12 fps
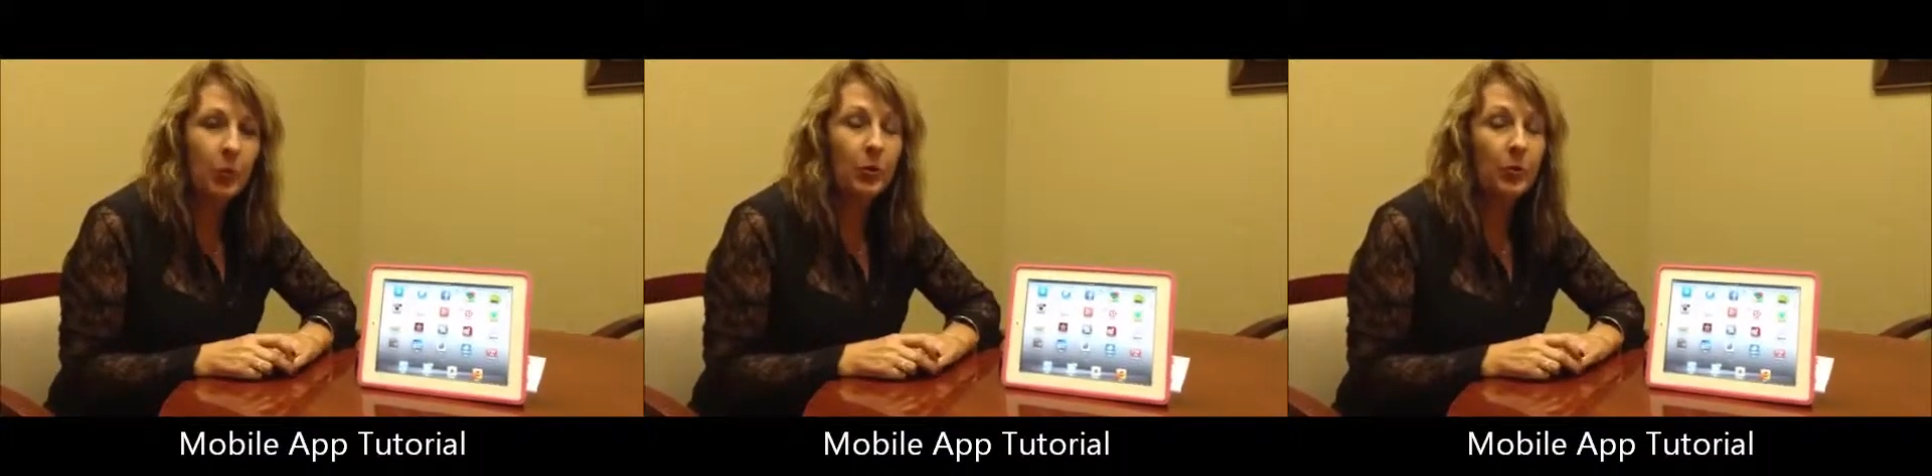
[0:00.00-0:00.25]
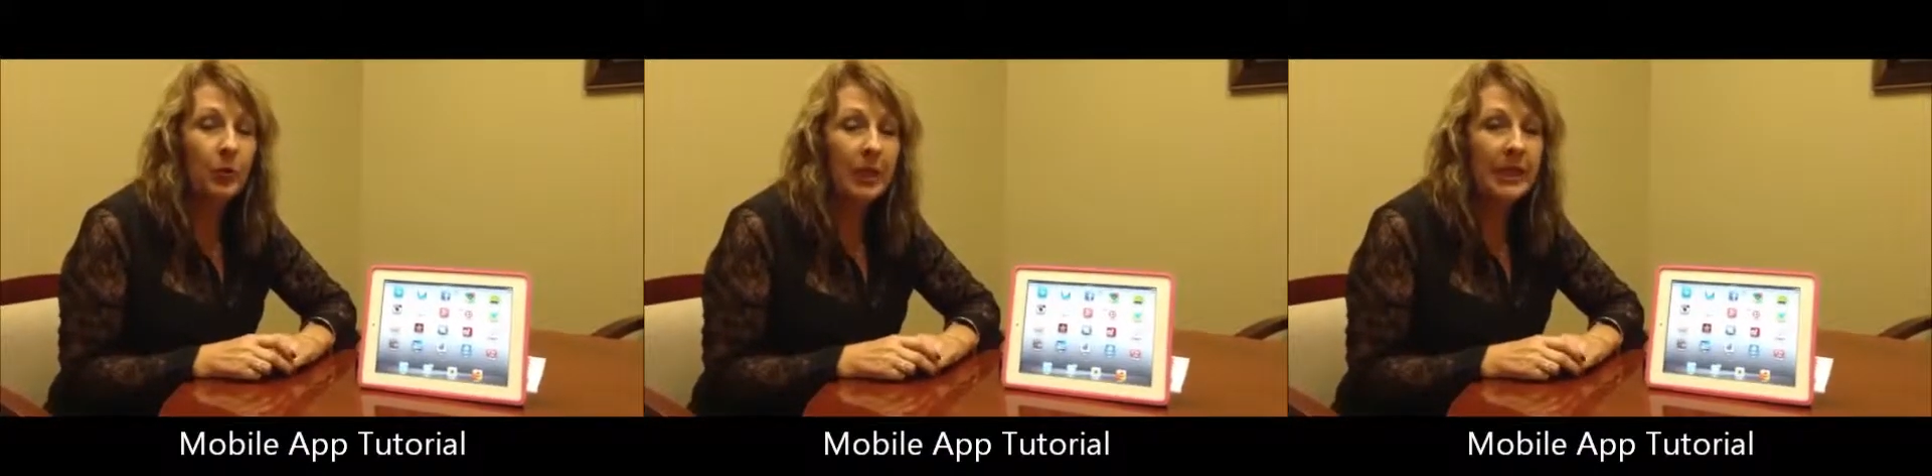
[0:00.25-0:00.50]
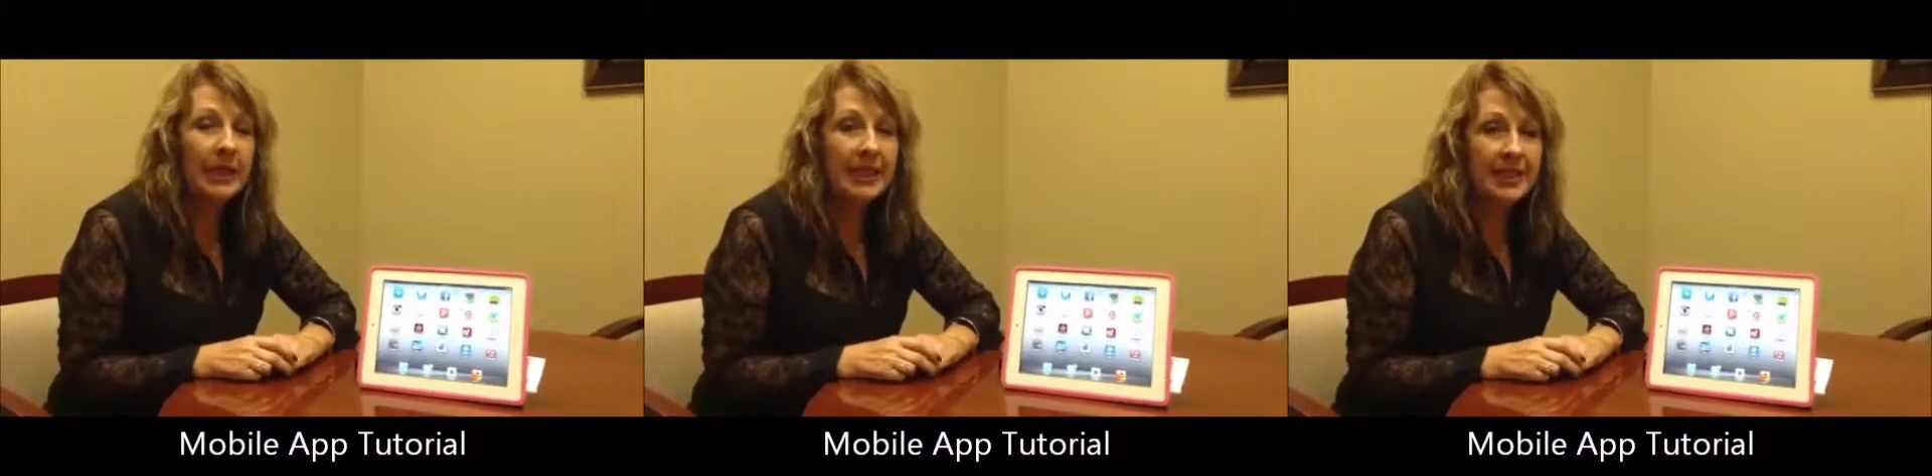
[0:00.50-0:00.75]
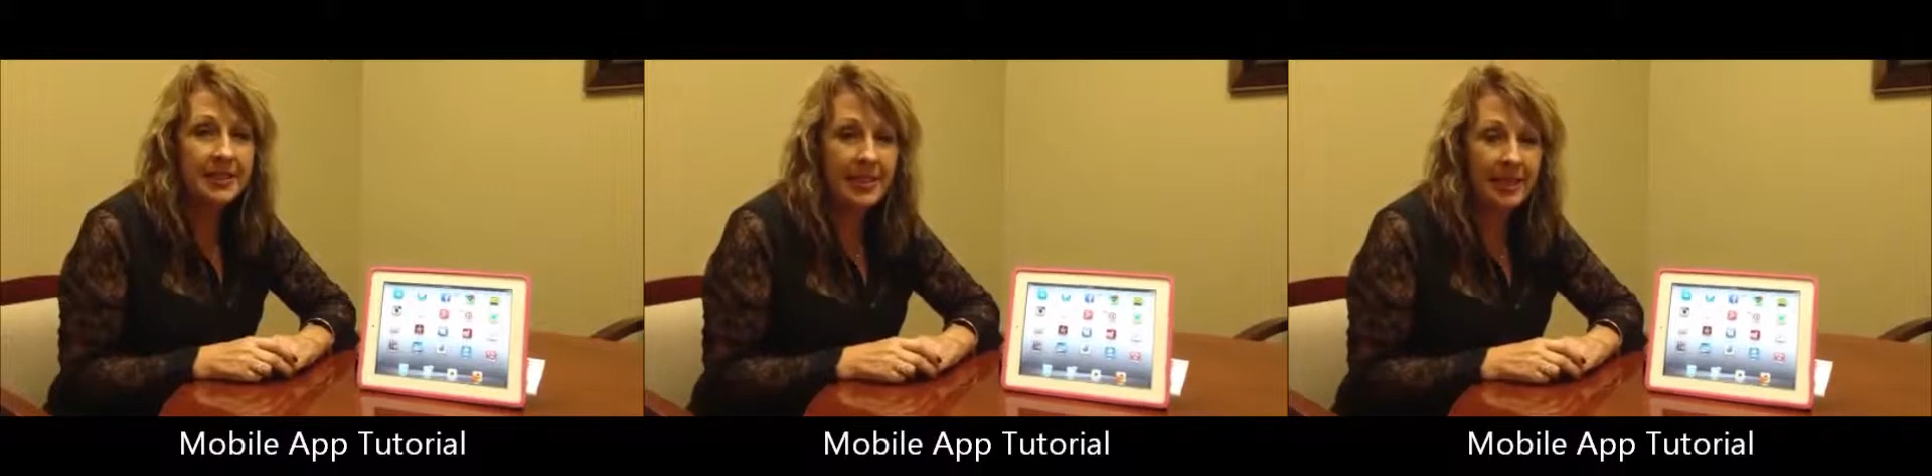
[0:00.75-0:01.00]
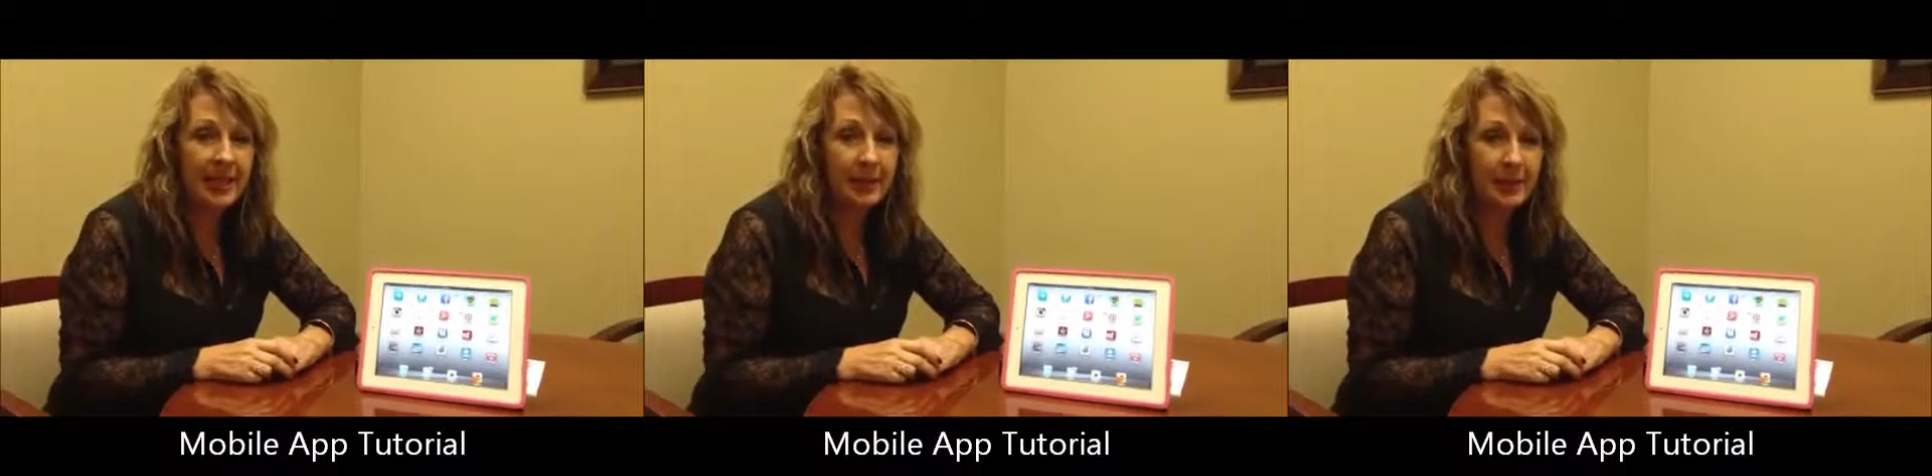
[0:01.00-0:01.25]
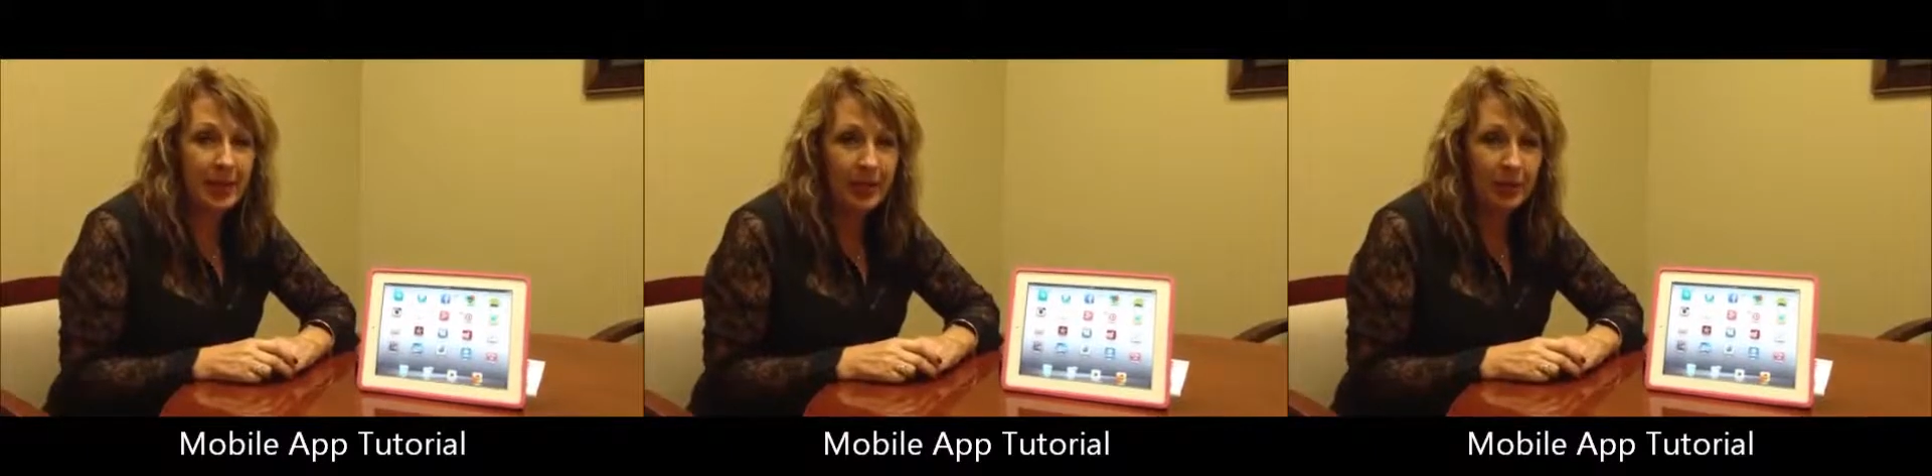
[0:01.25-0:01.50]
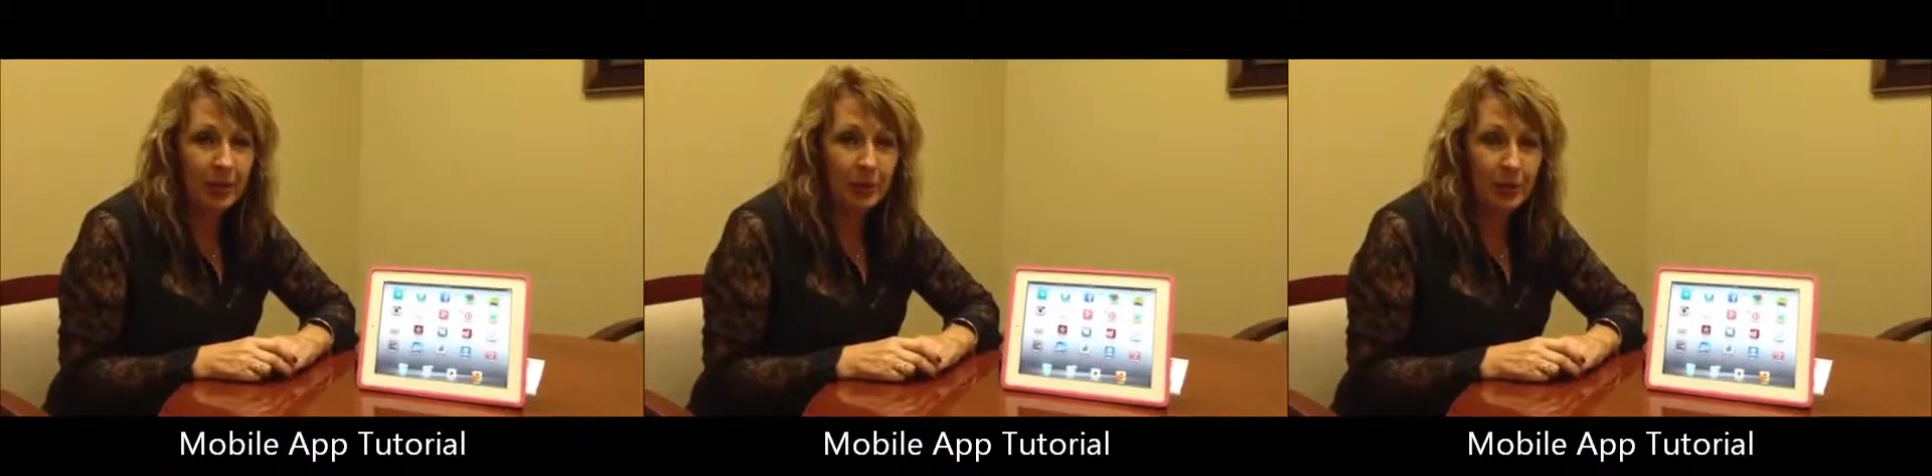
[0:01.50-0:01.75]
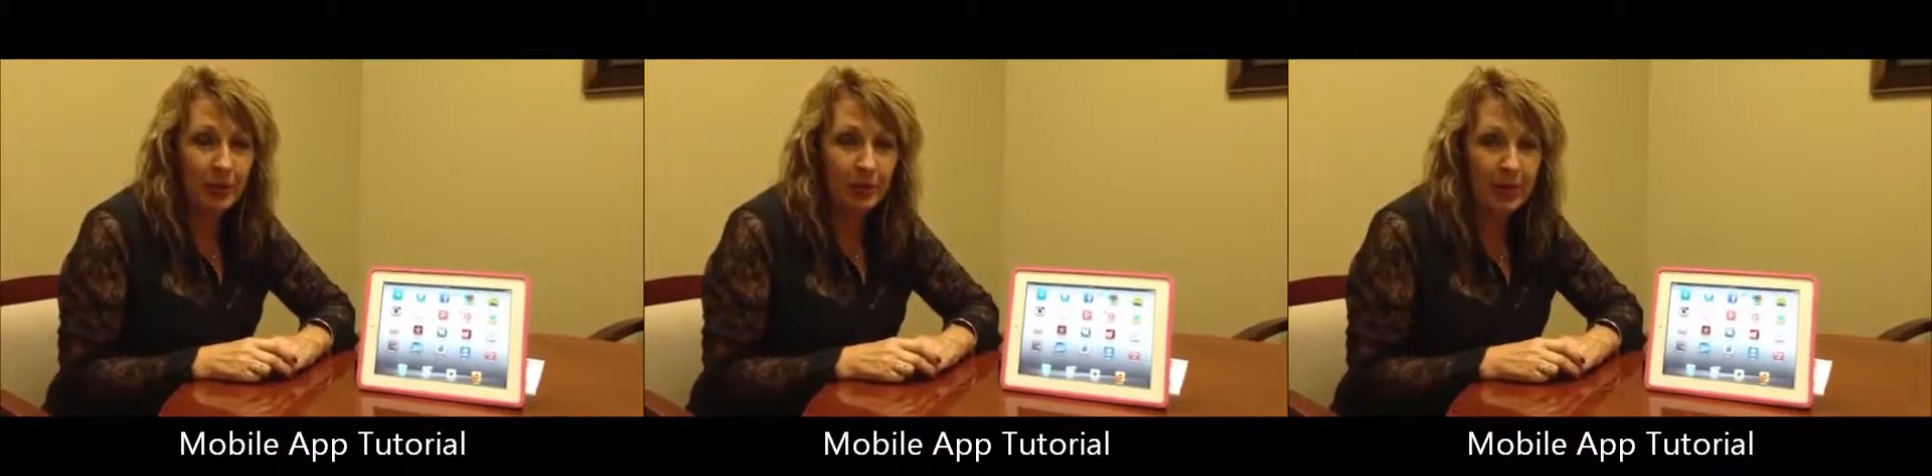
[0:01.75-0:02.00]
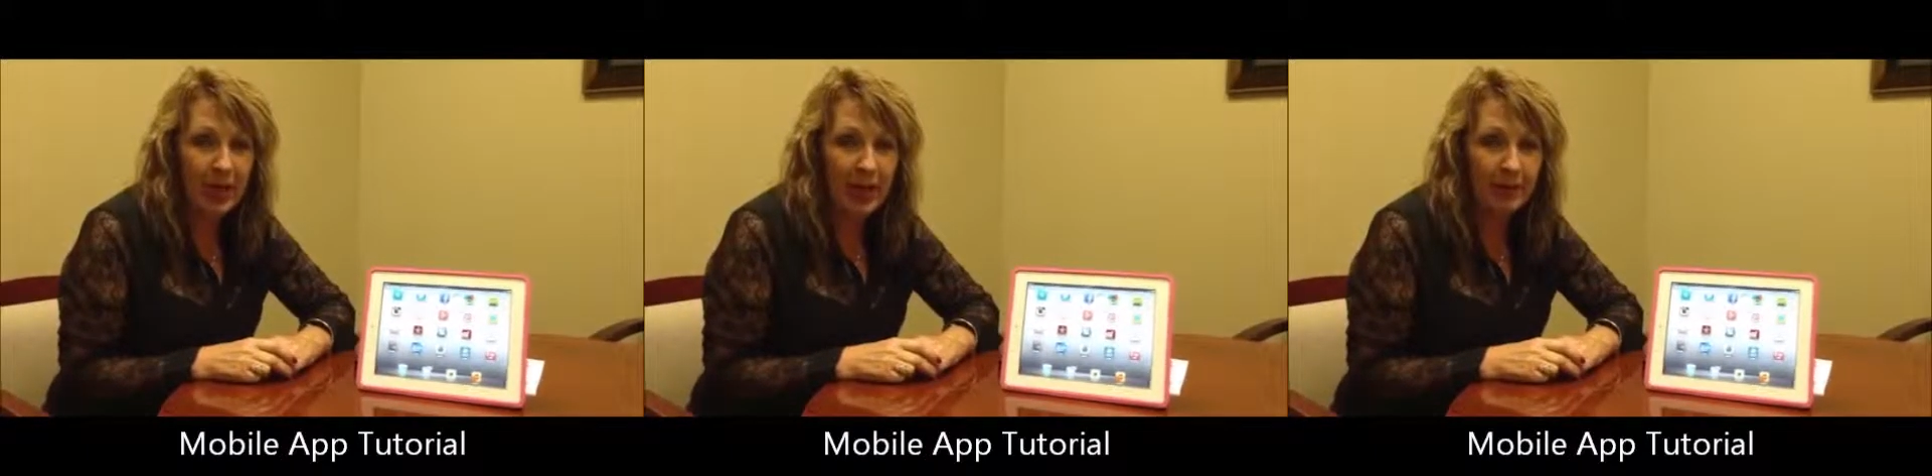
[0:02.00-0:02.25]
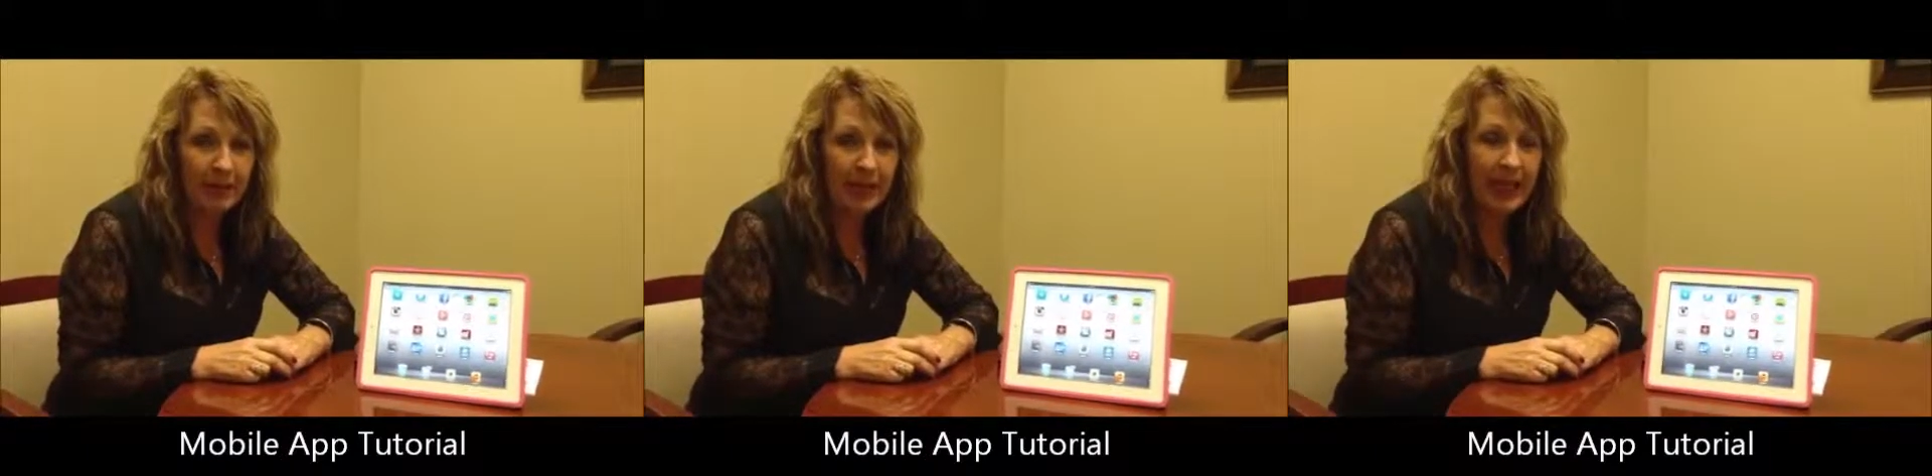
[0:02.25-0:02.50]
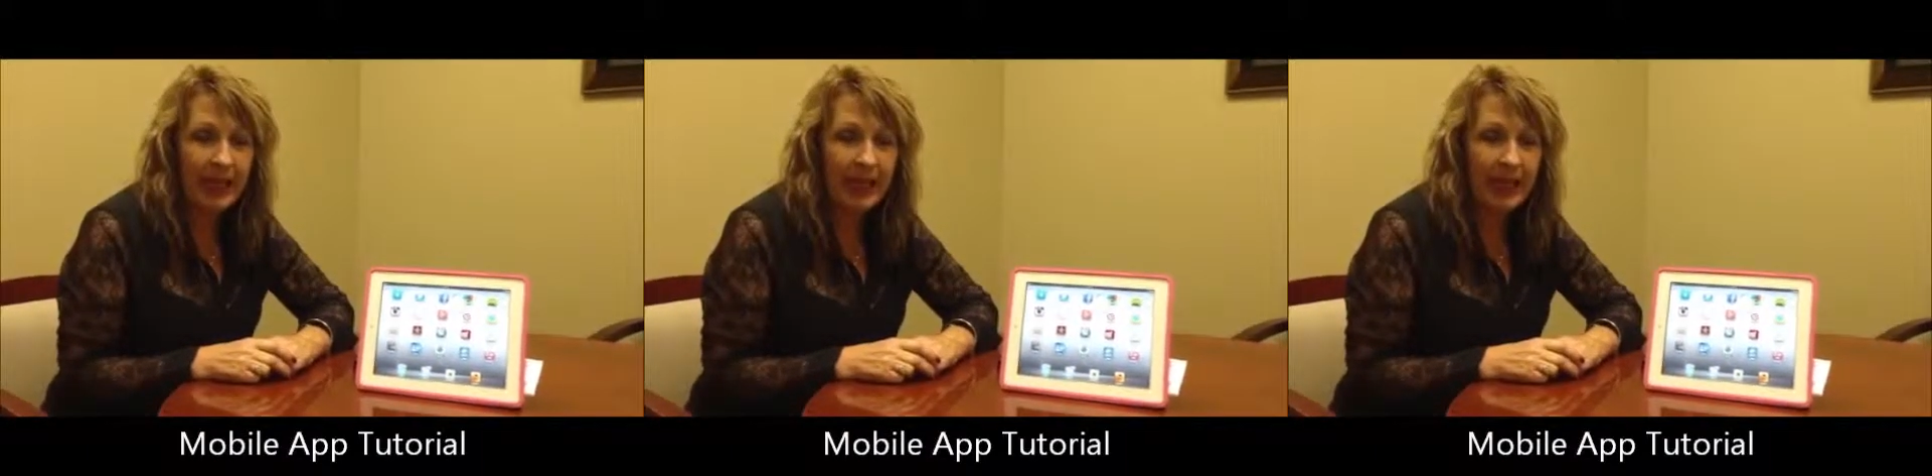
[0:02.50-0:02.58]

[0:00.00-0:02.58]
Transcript: We're really excited about our new mobile app,